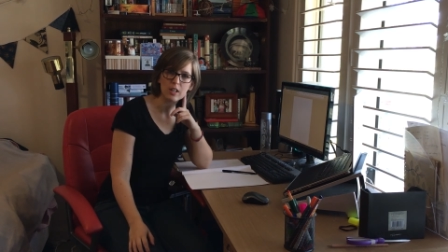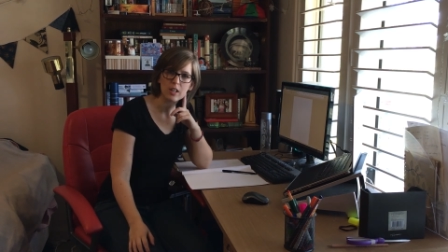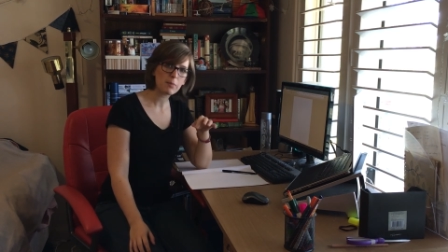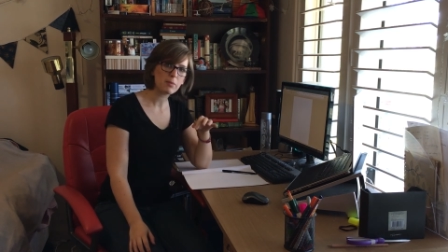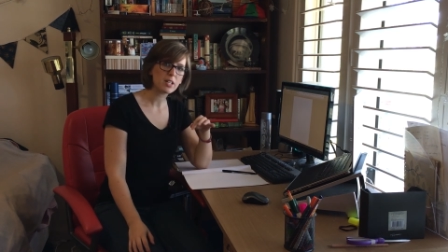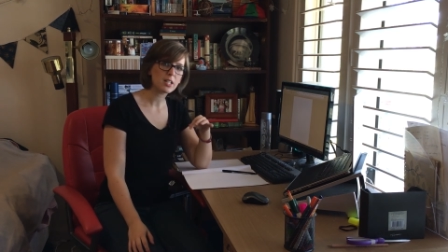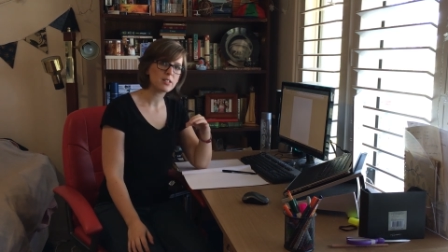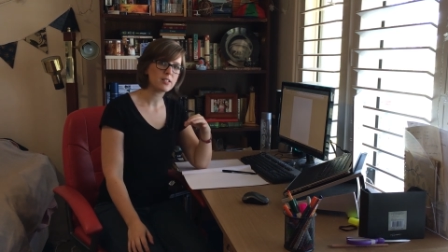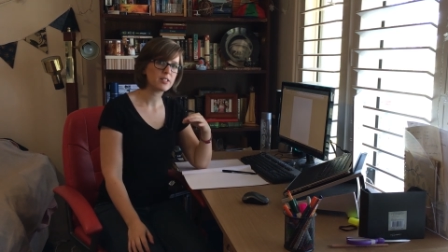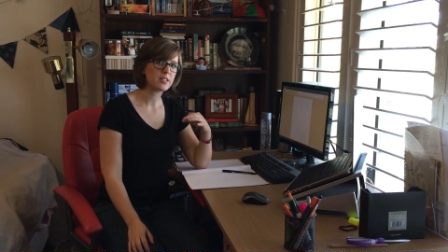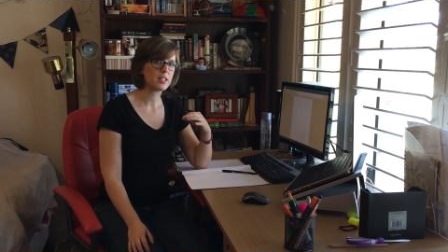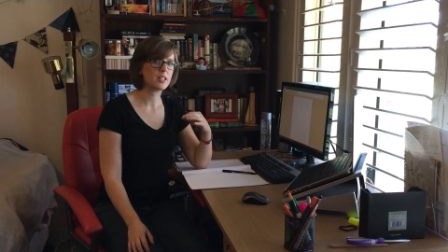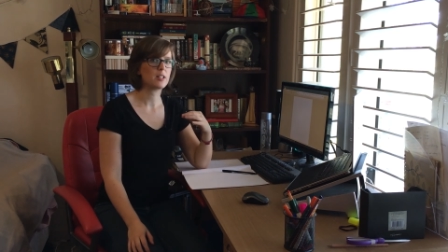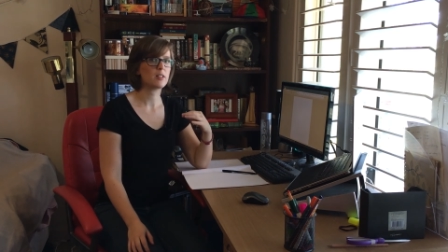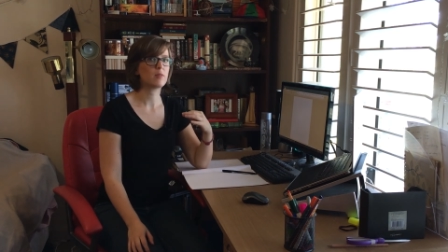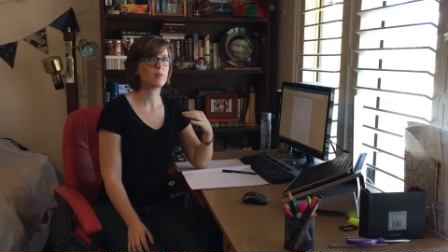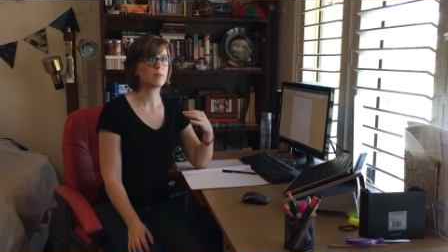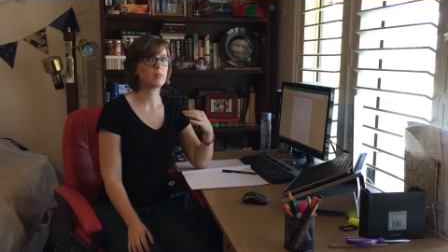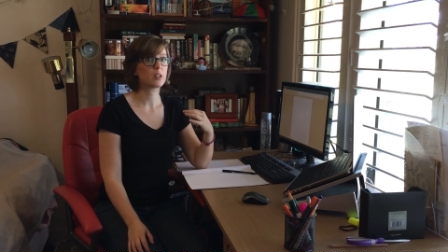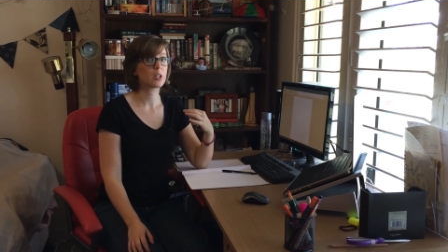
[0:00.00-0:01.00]
Maybe
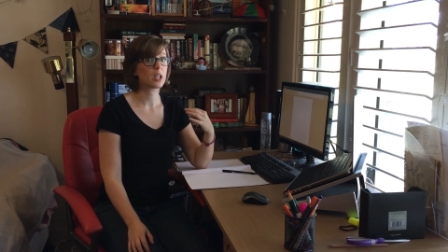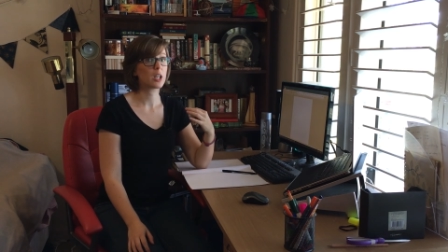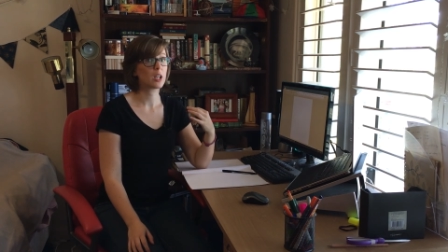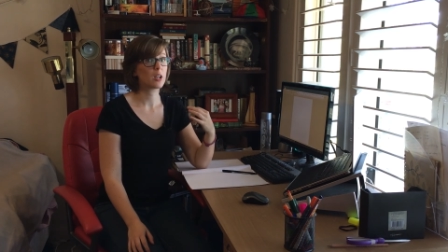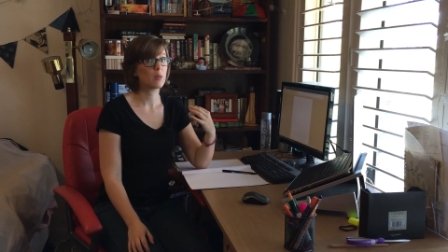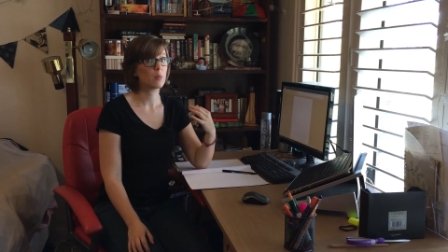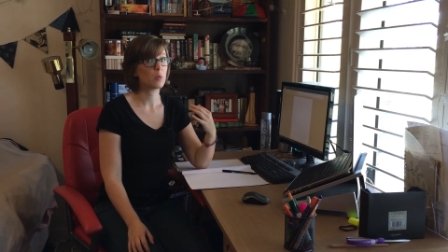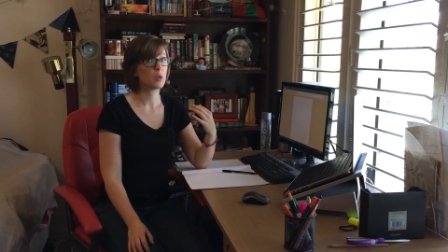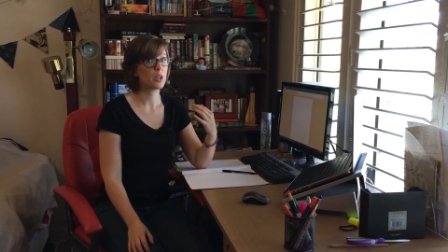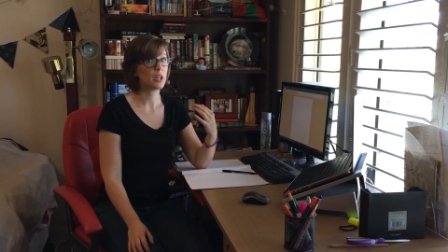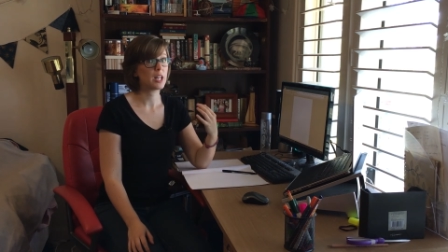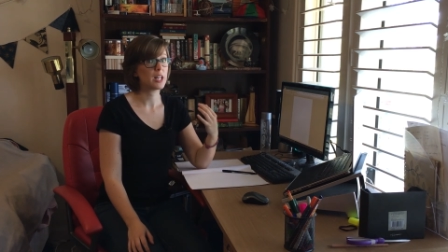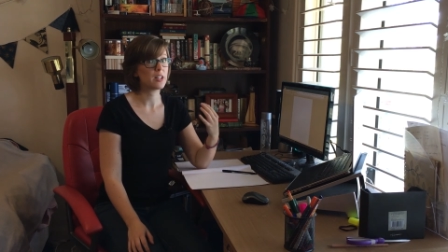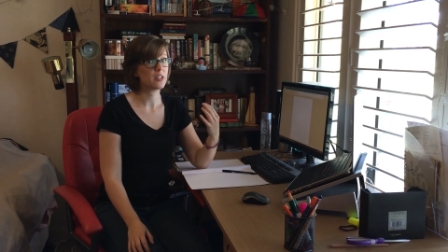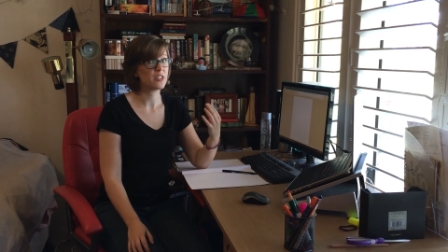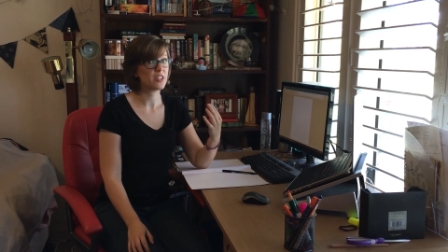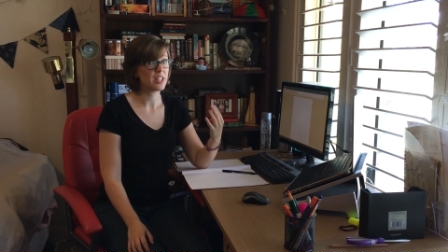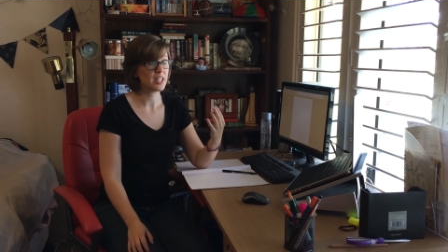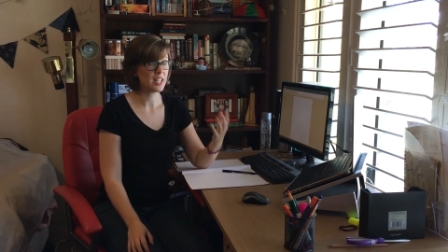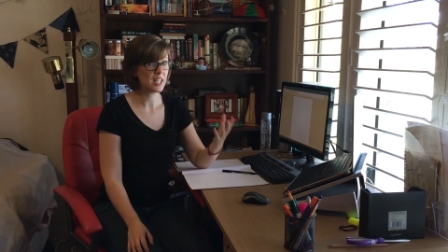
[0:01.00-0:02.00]
instead of looking at what
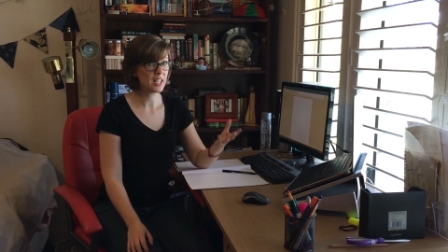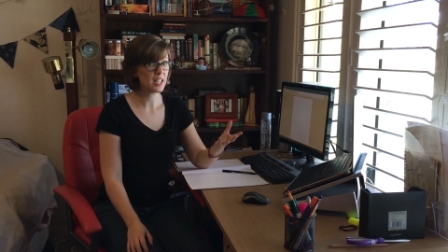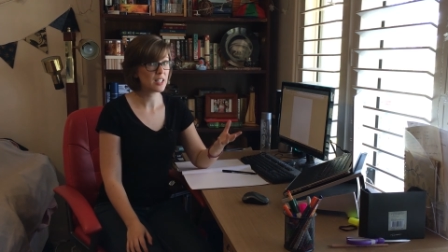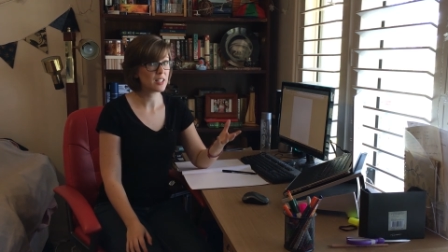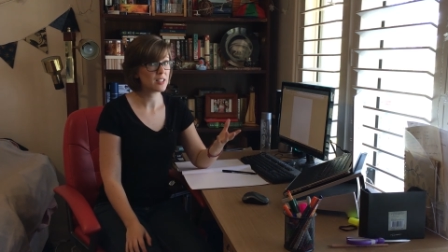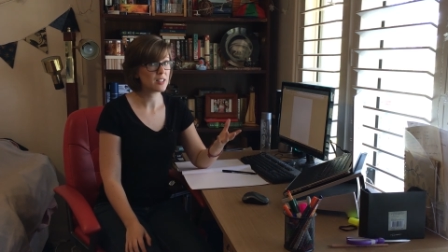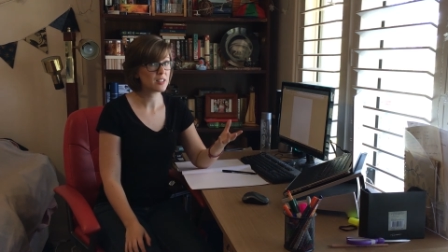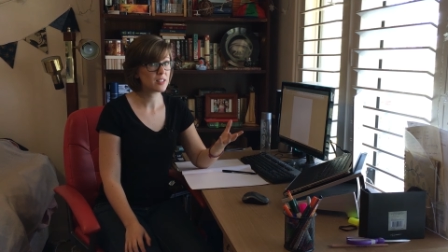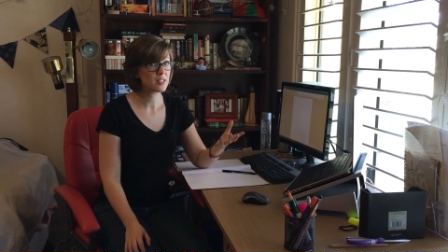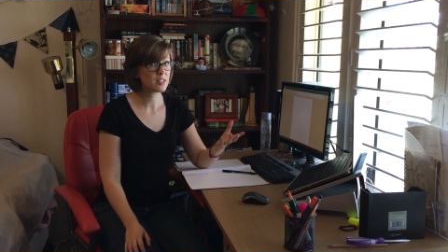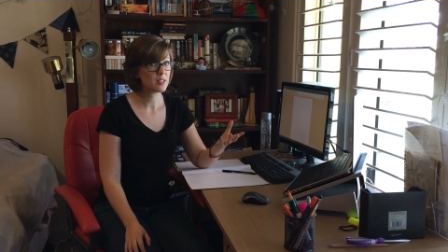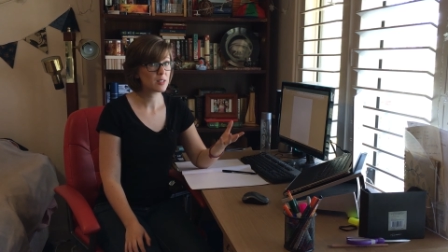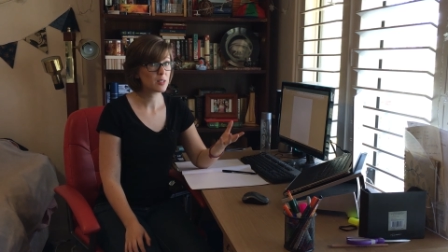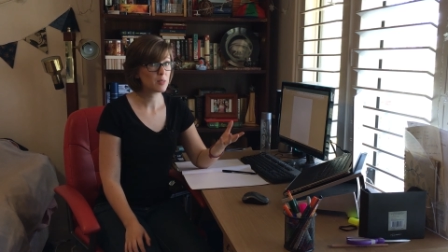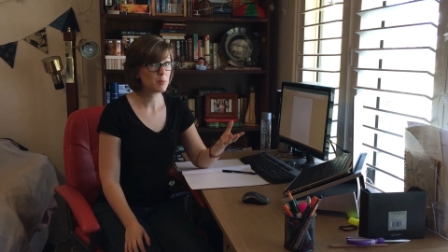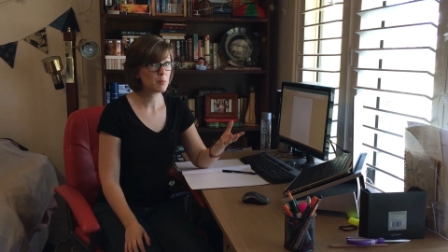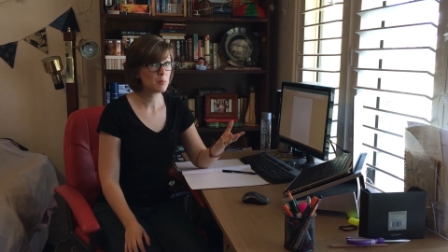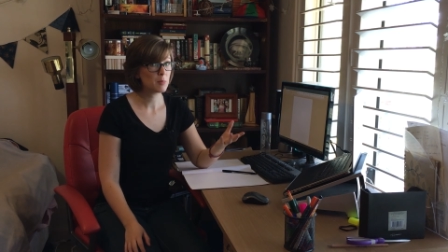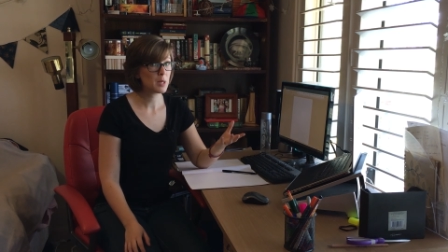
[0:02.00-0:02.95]
energy is,